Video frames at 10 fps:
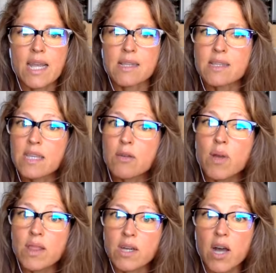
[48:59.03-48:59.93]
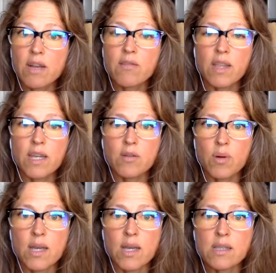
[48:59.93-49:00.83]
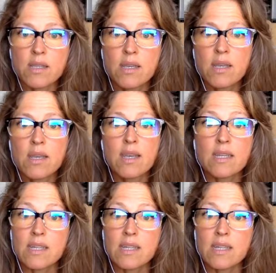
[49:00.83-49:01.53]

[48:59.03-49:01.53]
and see what the conflict was. Did